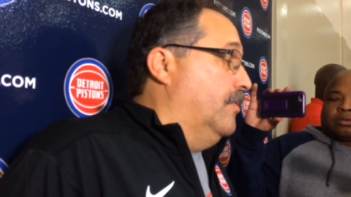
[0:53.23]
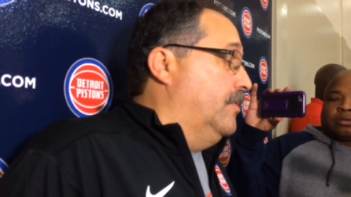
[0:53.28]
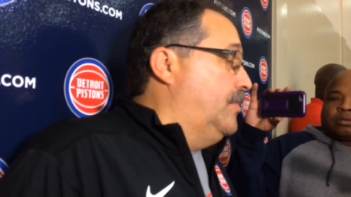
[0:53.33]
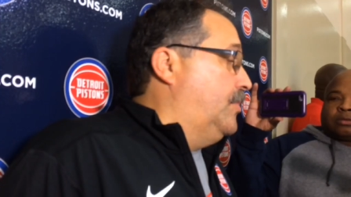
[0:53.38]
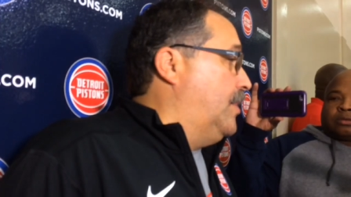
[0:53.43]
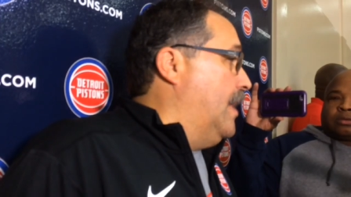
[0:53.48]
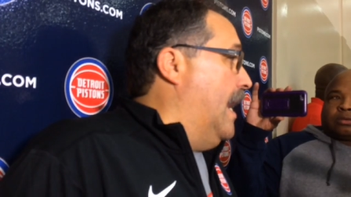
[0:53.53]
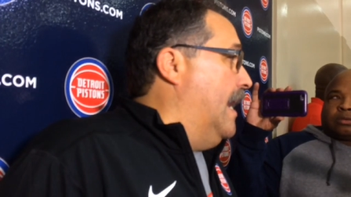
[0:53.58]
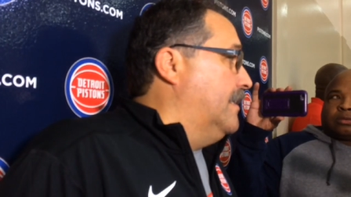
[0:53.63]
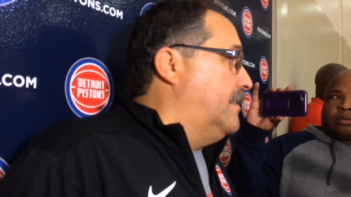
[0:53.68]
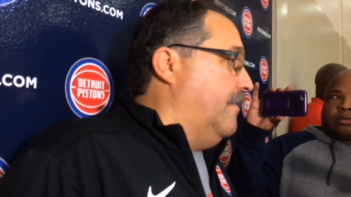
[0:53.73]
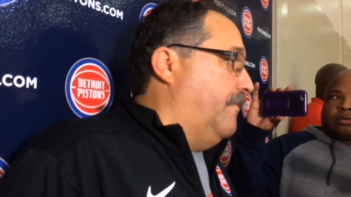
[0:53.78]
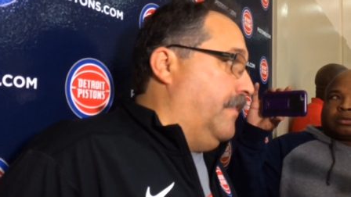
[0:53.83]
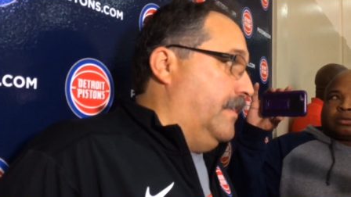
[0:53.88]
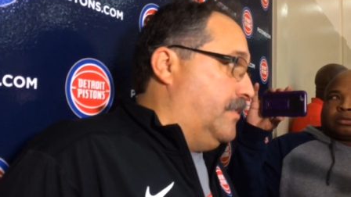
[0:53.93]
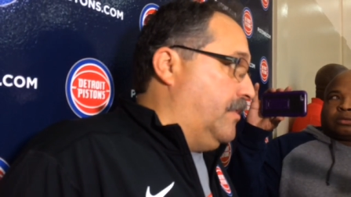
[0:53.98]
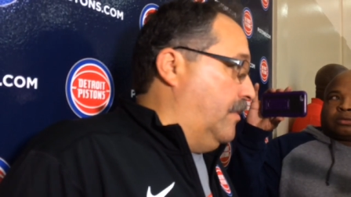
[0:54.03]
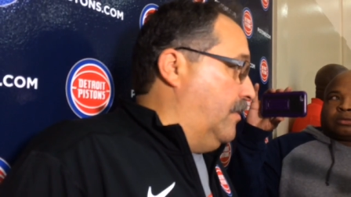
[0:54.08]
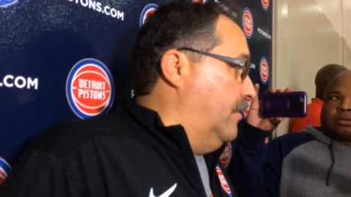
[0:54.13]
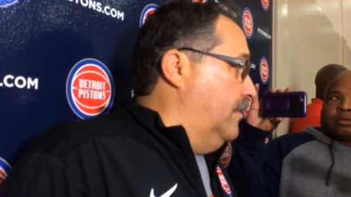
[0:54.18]
good shots. If
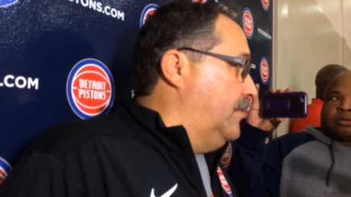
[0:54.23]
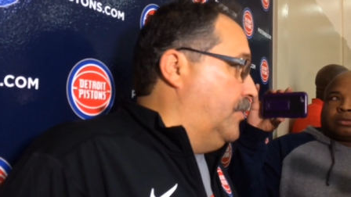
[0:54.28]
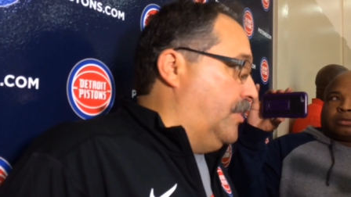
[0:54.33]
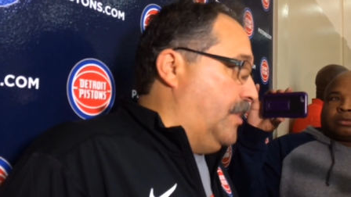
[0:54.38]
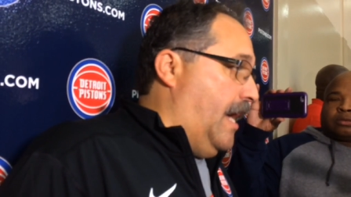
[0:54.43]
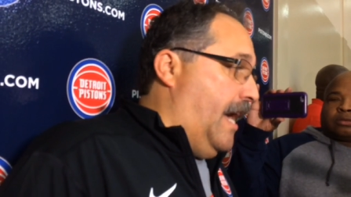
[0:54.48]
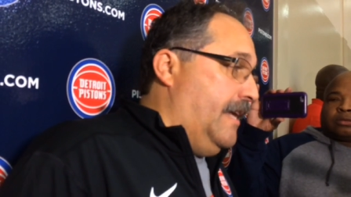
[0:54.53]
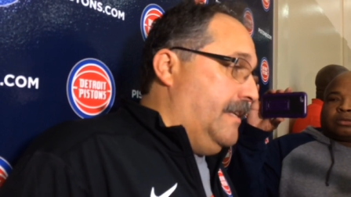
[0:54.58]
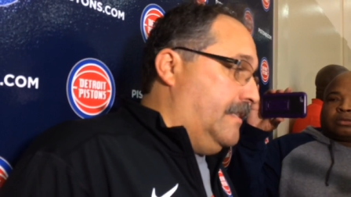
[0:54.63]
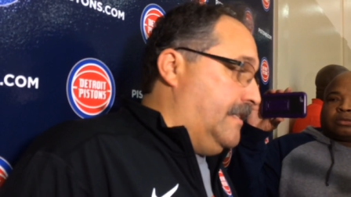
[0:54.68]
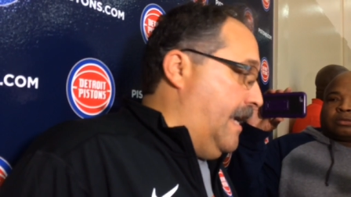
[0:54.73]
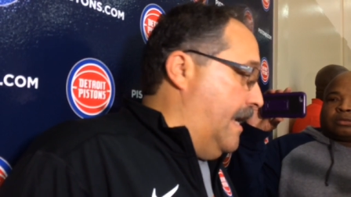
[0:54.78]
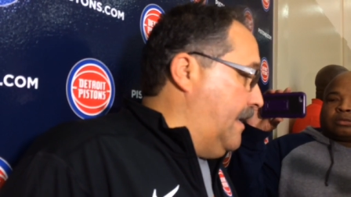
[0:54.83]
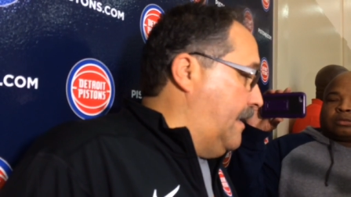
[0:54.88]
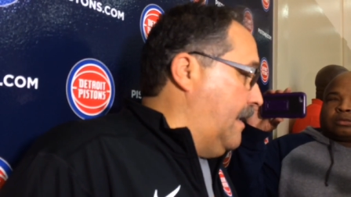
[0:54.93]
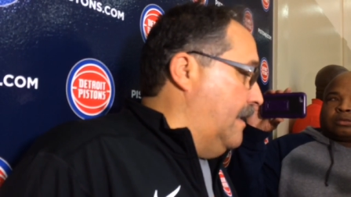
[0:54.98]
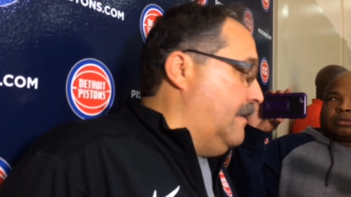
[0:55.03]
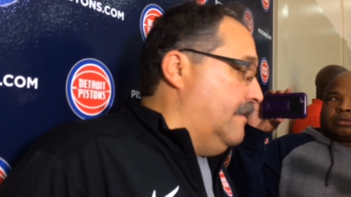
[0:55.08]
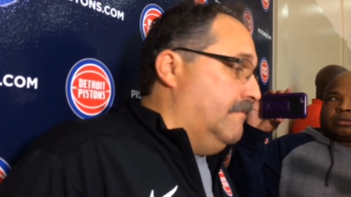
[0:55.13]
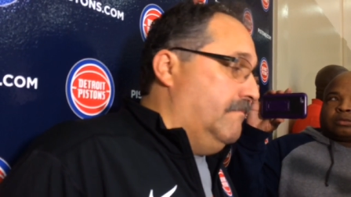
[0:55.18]
it's a good shot,
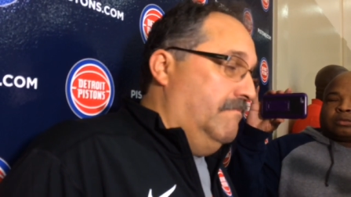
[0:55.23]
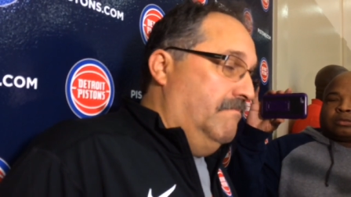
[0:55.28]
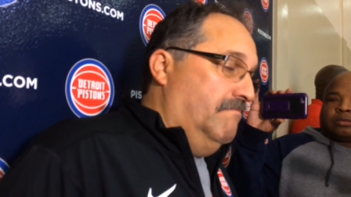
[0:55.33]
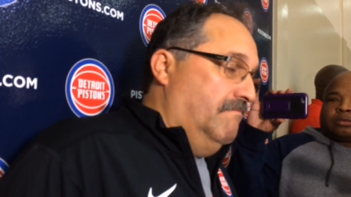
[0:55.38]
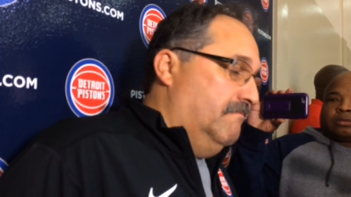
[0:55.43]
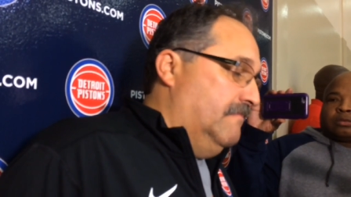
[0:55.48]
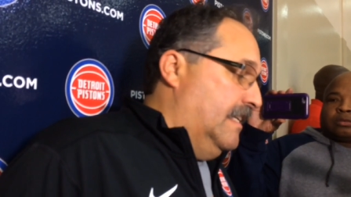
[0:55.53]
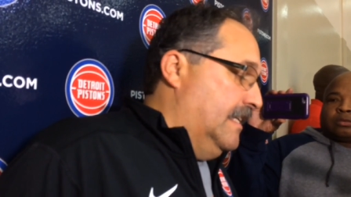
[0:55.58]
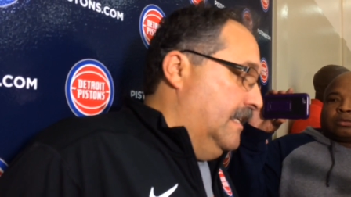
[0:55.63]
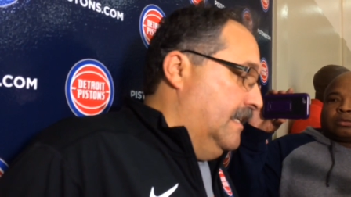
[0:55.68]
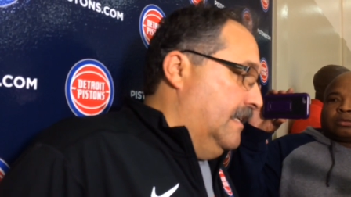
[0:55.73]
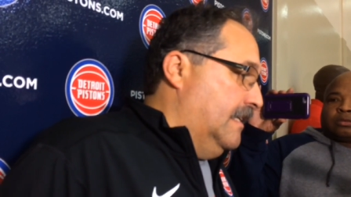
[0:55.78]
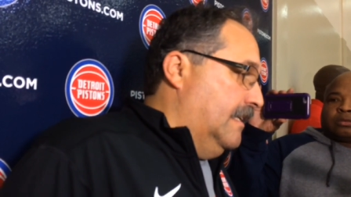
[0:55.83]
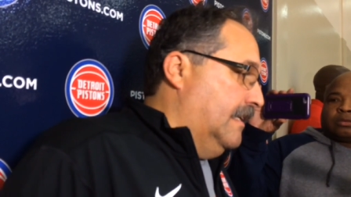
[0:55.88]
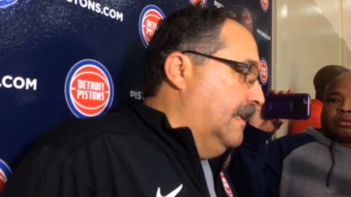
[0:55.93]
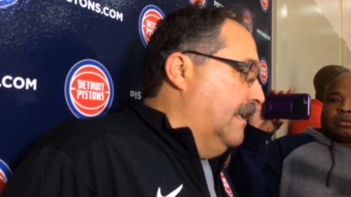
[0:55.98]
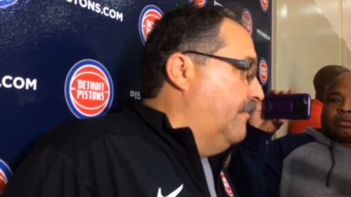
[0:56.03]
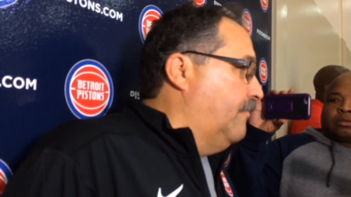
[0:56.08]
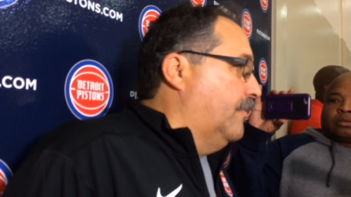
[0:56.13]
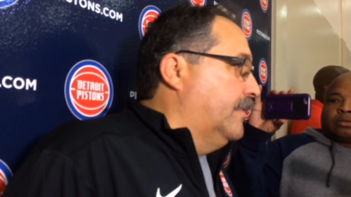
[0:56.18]
take it.
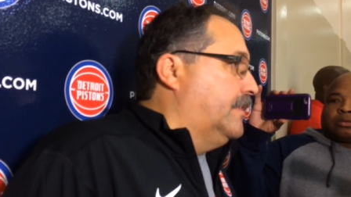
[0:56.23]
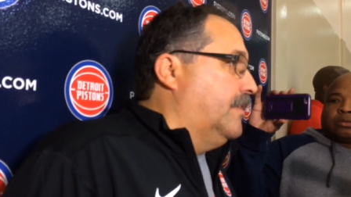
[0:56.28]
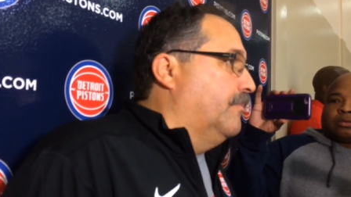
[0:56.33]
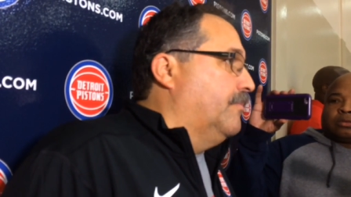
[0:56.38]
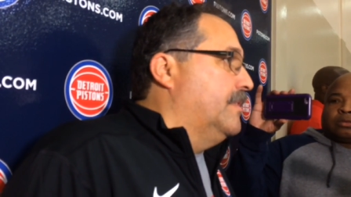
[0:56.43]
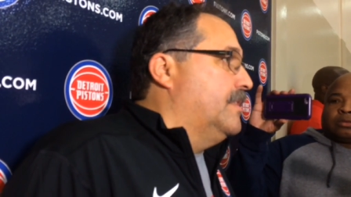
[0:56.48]
Live with the